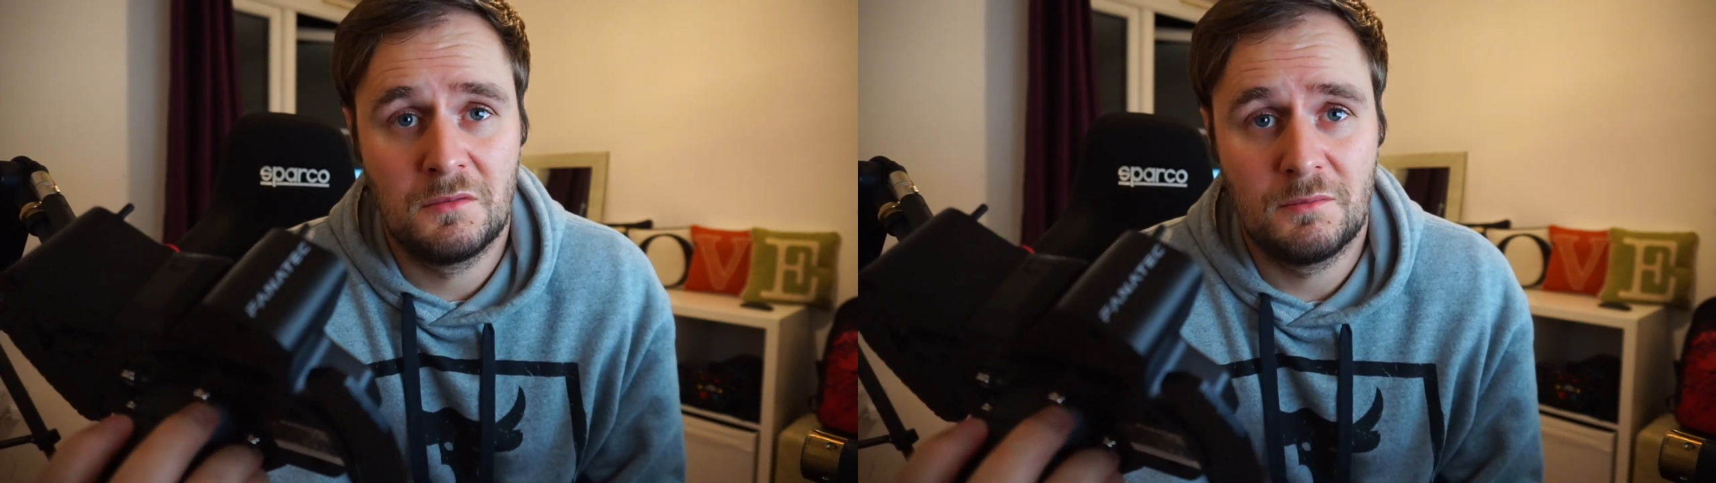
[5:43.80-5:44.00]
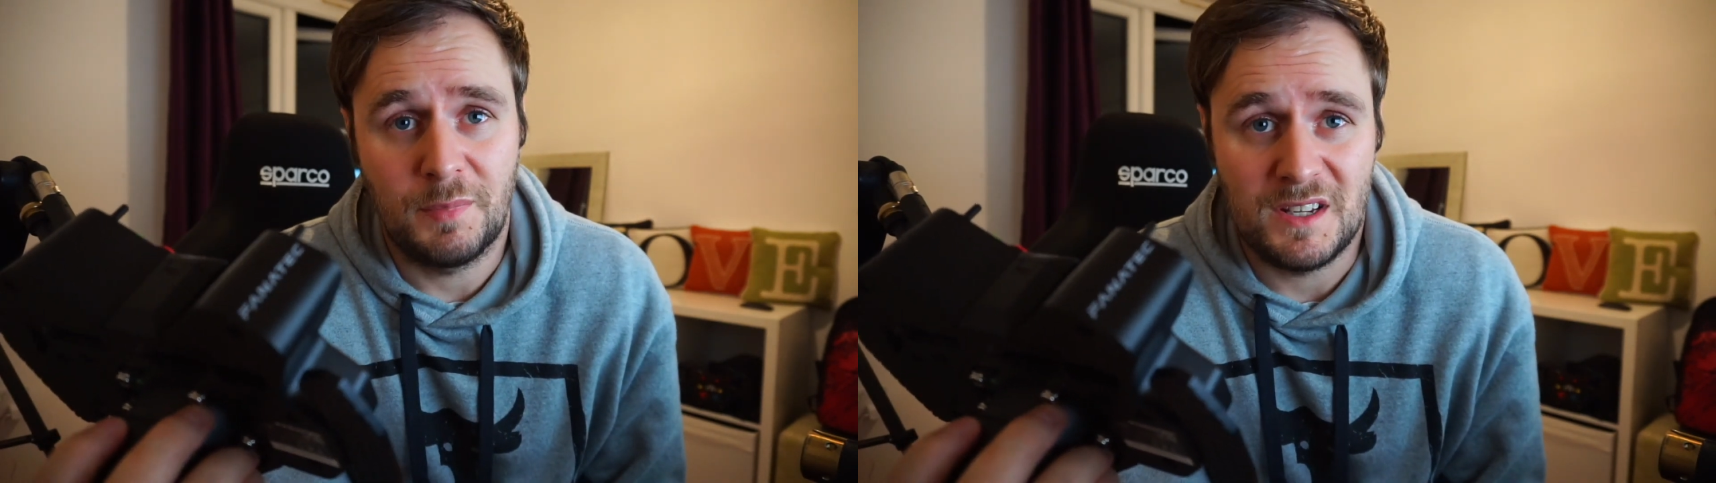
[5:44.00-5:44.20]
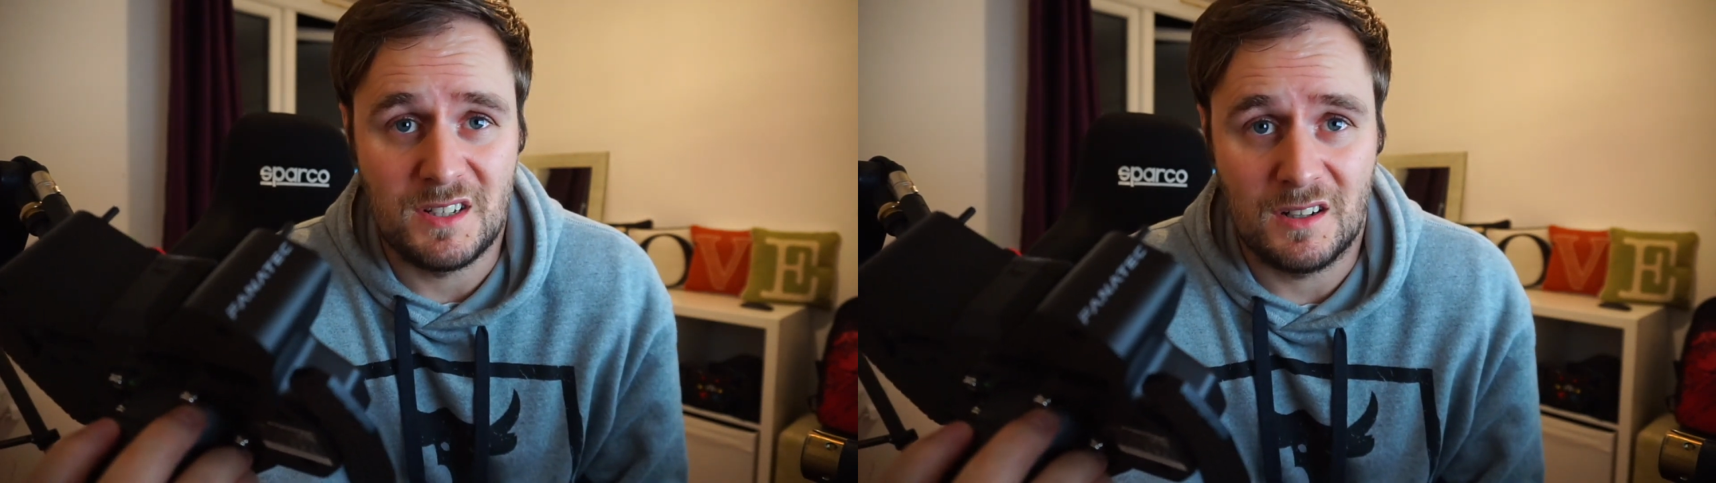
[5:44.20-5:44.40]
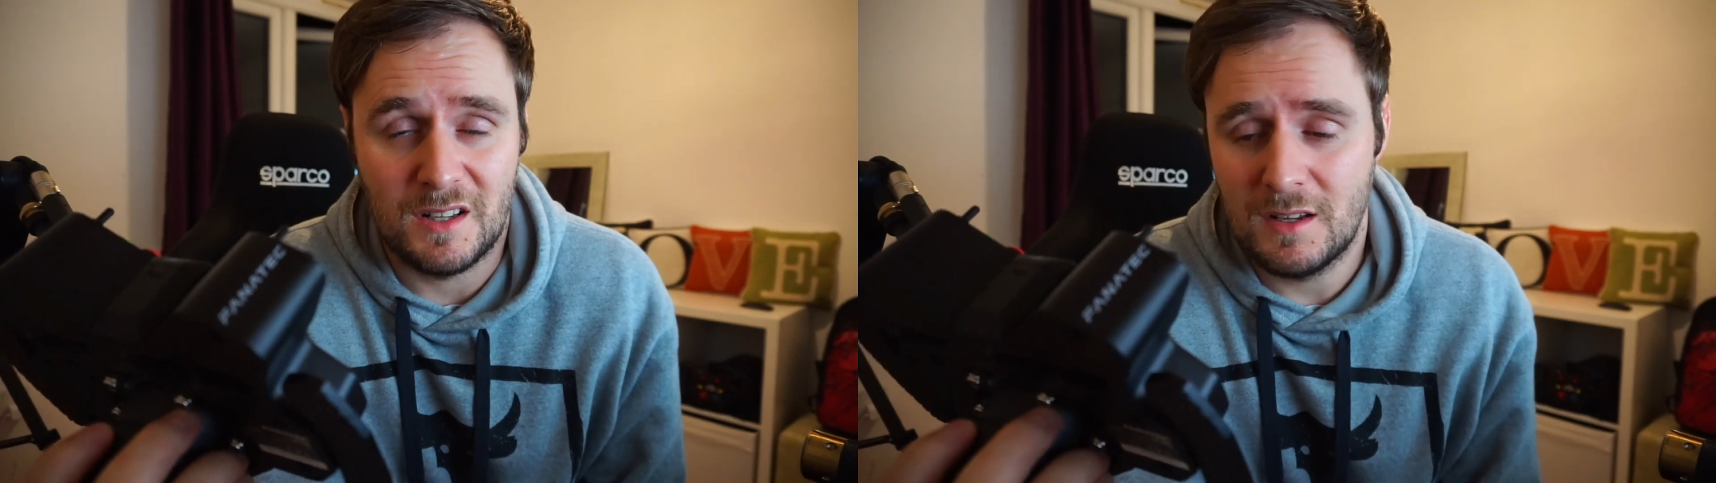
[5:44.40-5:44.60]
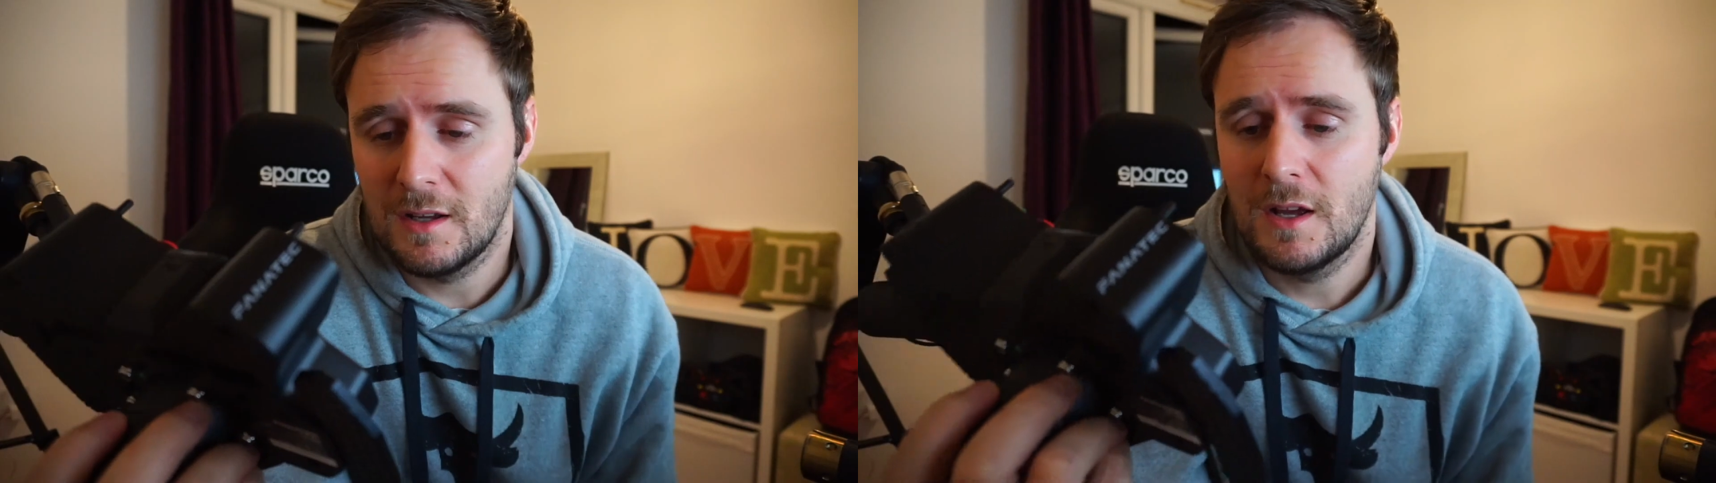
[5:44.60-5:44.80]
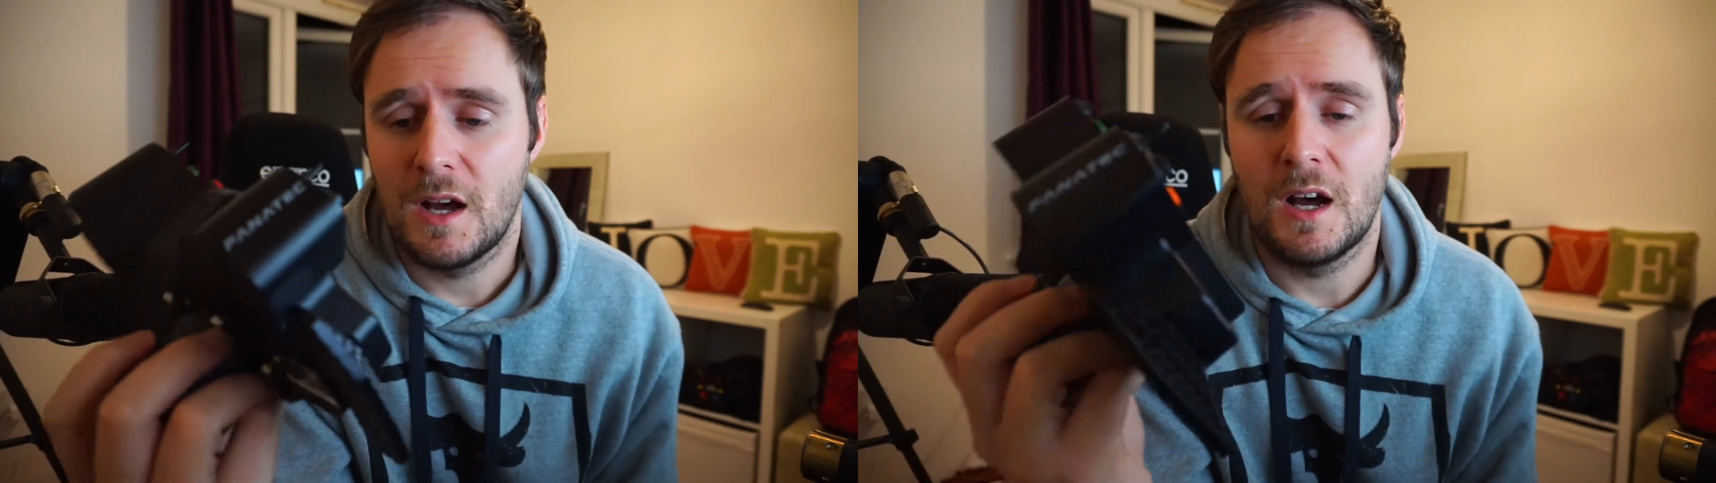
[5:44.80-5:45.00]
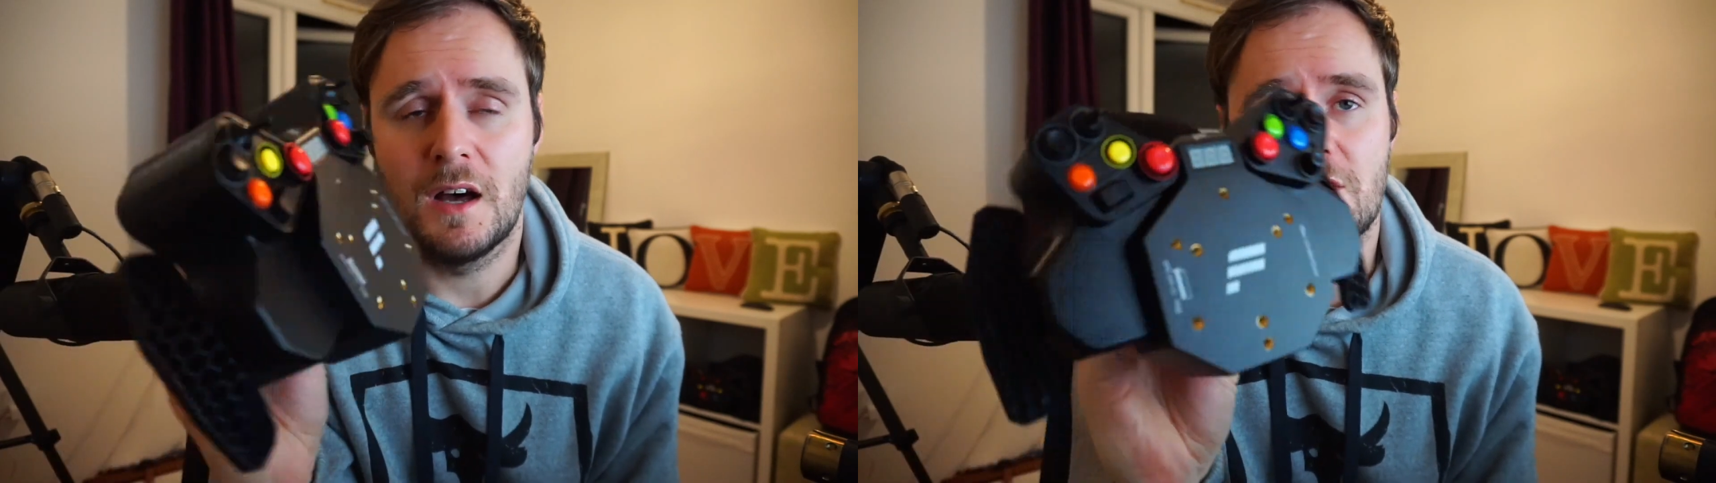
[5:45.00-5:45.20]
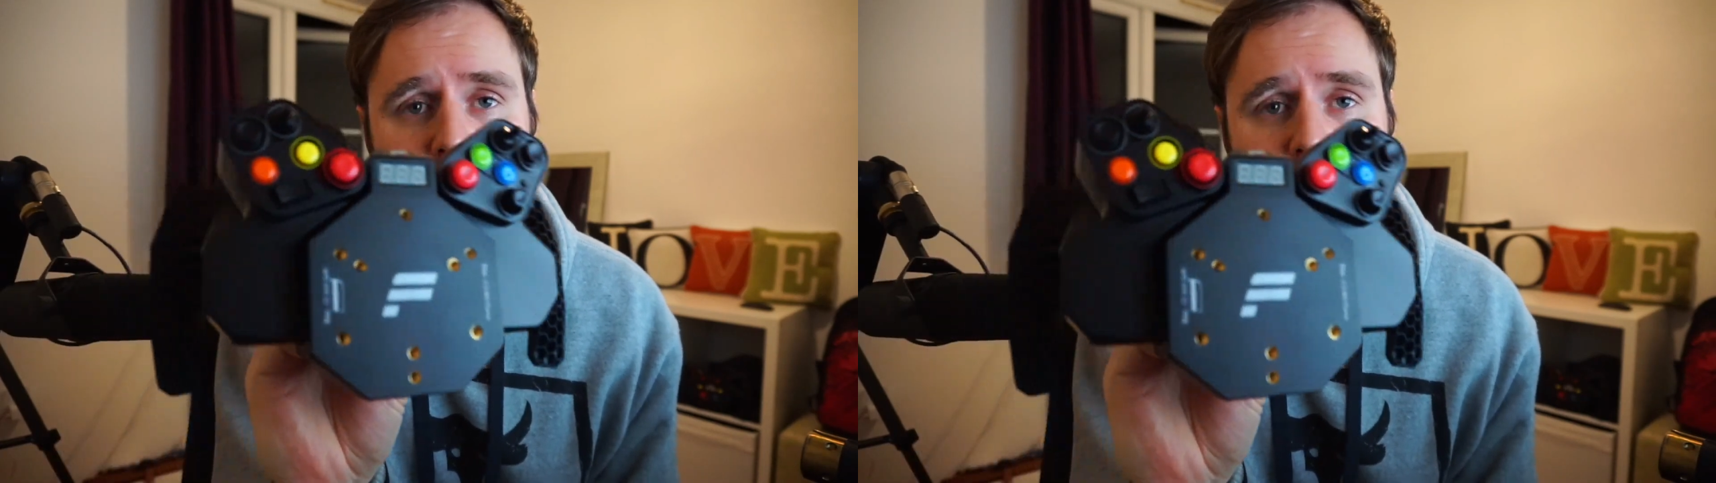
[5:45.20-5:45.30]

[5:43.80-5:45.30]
basically. As